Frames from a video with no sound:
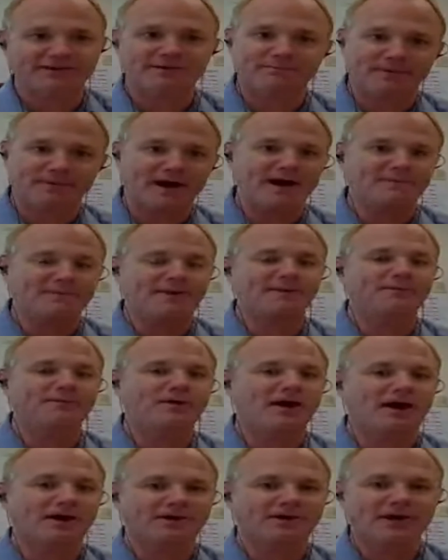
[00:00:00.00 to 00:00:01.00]
to buy my
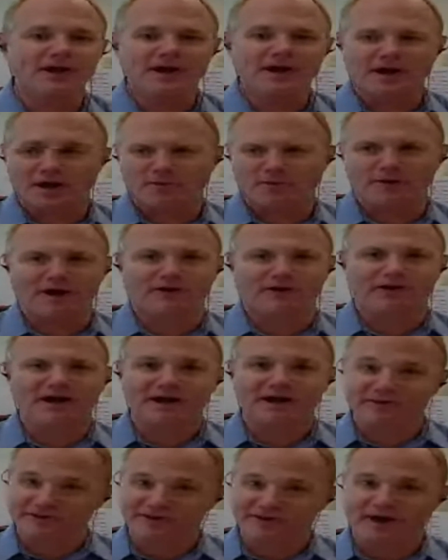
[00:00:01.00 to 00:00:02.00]
product around
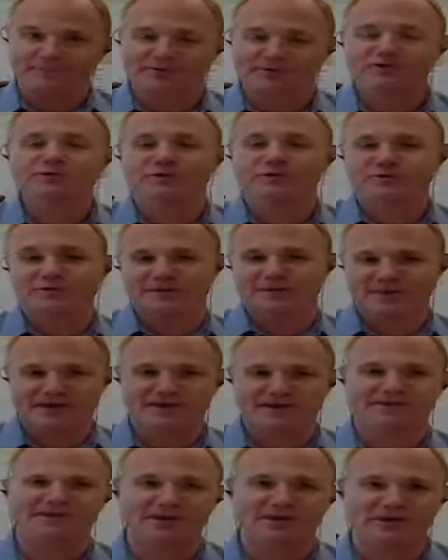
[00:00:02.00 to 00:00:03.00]
kind of the top two or three
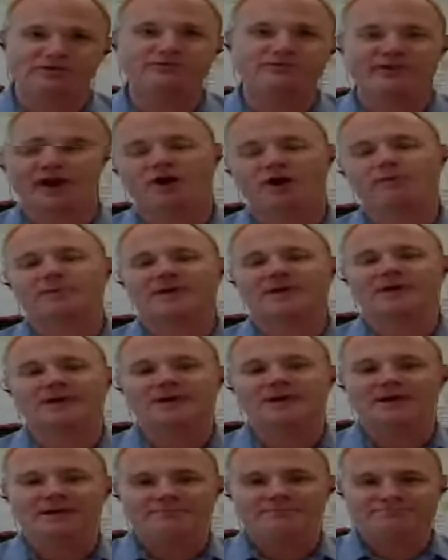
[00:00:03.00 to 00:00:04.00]
things that you tell me
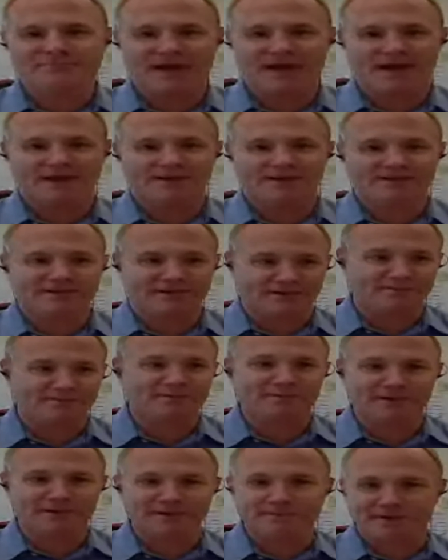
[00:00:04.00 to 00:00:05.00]
that seem to
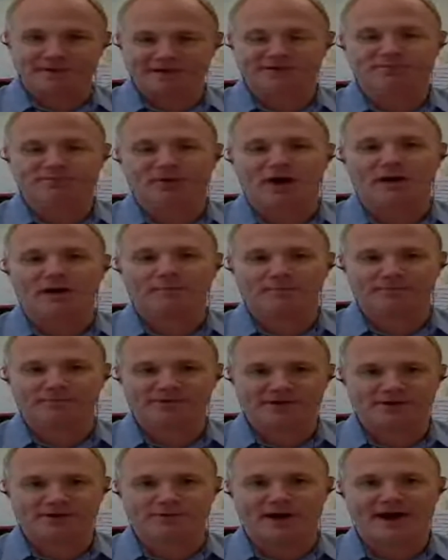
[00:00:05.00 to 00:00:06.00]
be the biggest problems
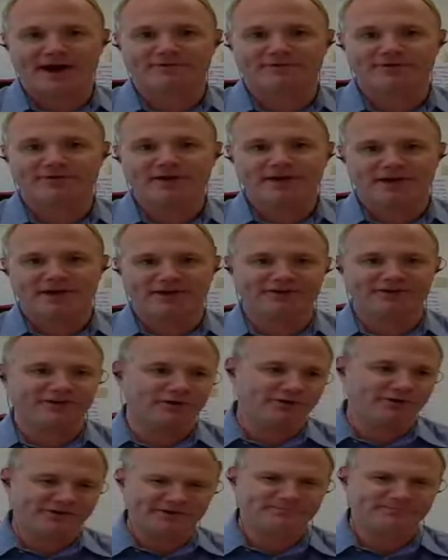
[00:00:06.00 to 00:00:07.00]
that you have. And
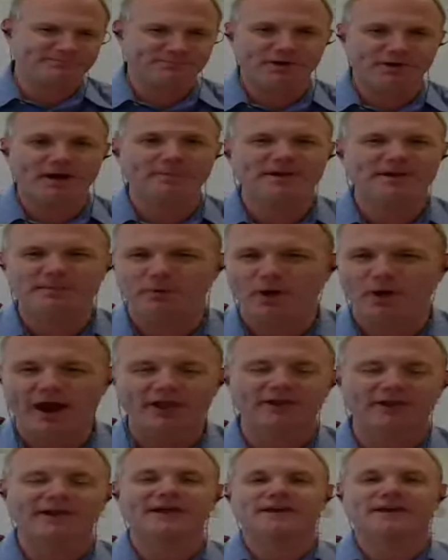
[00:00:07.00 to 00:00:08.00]
so it's a, probably a more
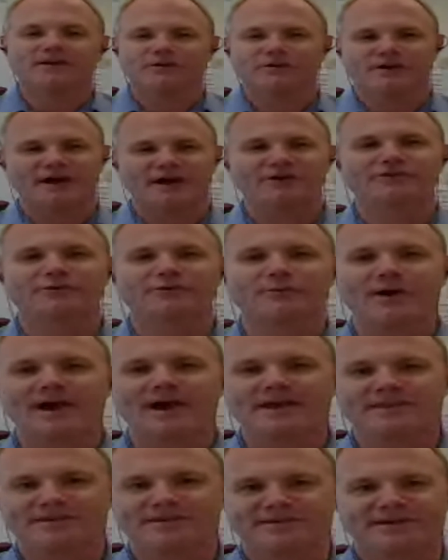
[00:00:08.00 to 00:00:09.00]
elegant or nicer
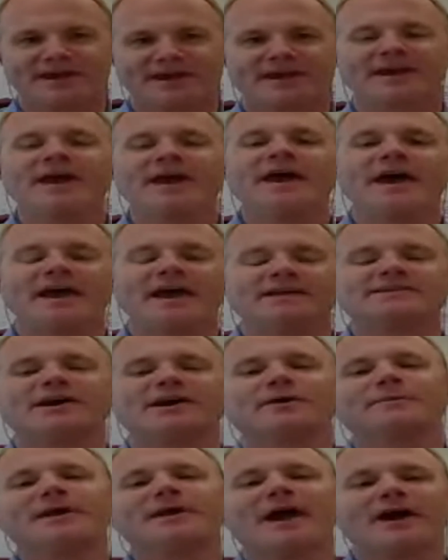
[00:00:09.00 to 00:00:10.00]
way than saying, hey,
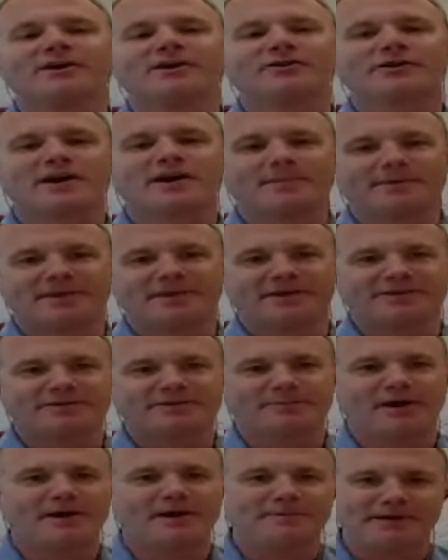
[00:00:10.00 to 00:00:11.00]
tell me how your company likes to
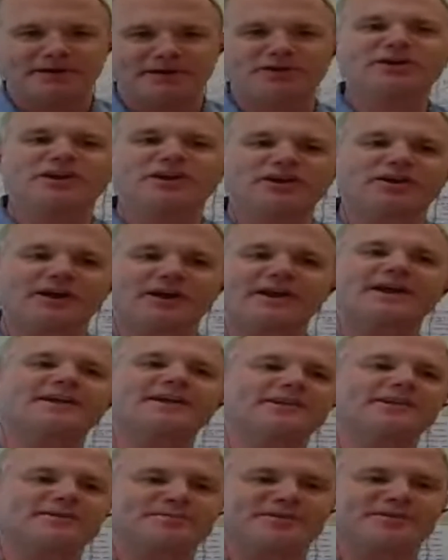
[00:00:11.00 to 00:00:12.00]
buy. I mean, you, are going to get
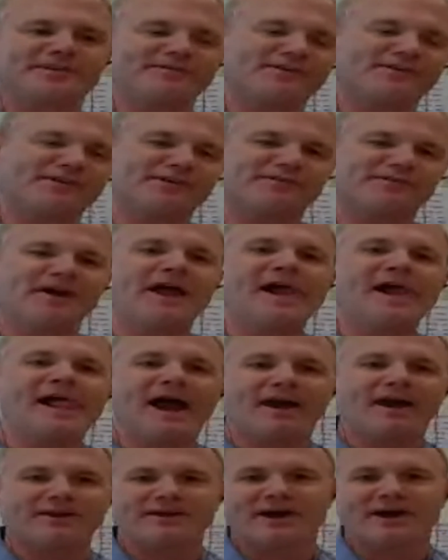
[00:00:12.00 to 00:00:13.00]
yeah. to the specifics of
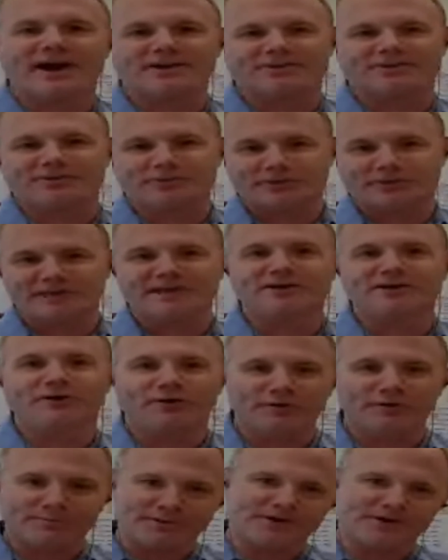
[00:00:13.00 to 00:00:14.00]
how you guys do
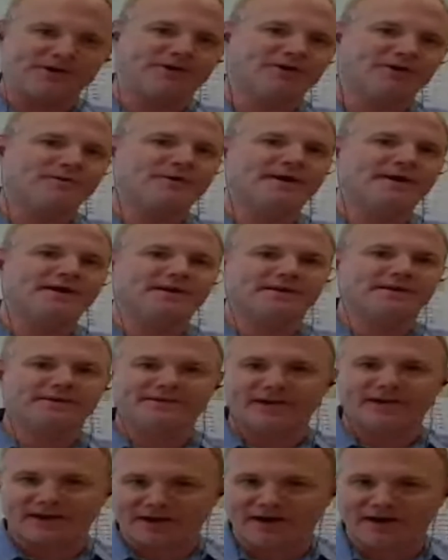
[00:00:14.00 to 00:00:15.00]
legal and procurement and
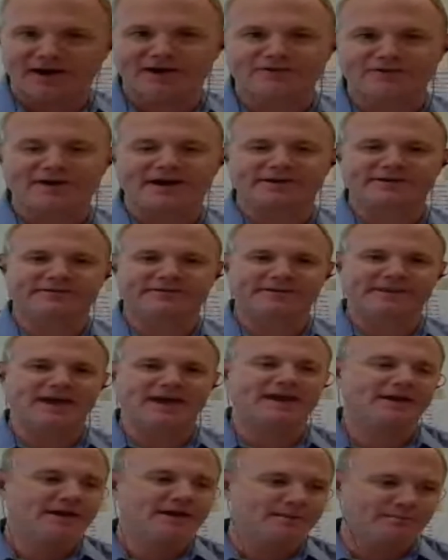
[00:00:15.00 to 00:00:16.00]
sign contracts, stuff like
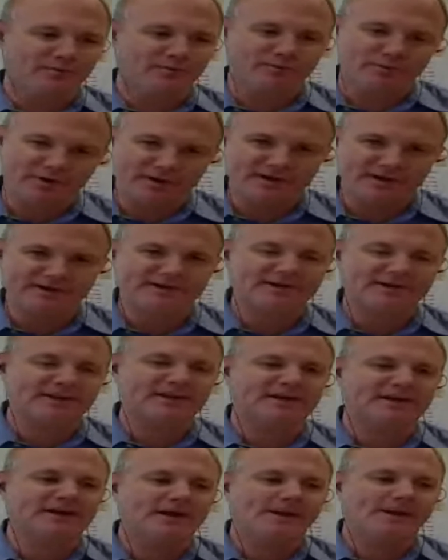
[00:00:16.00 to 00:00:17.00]
that. But
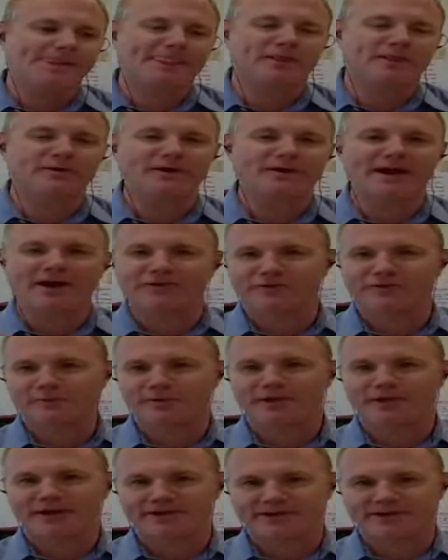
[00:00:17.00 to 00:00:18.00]
realistically, learning how
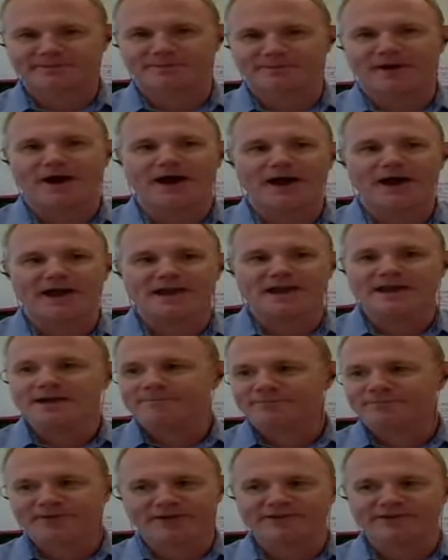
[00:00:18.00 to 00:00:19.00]
someone likes to buy
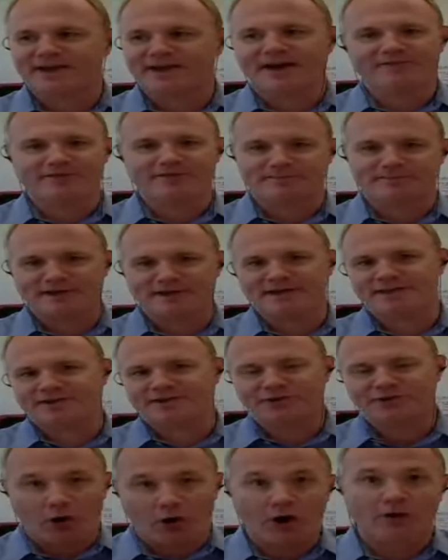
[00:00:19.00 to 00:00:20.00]
doesn't have to be
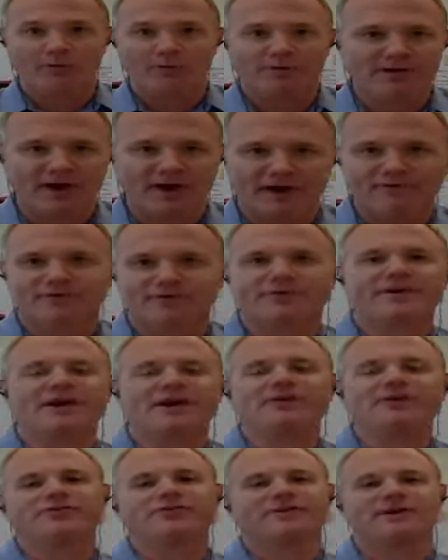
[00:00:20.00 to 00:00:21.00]
this awkward
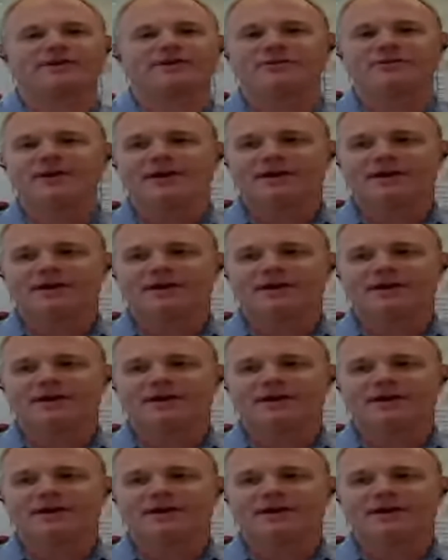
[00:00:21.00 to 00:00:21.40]
conversation of,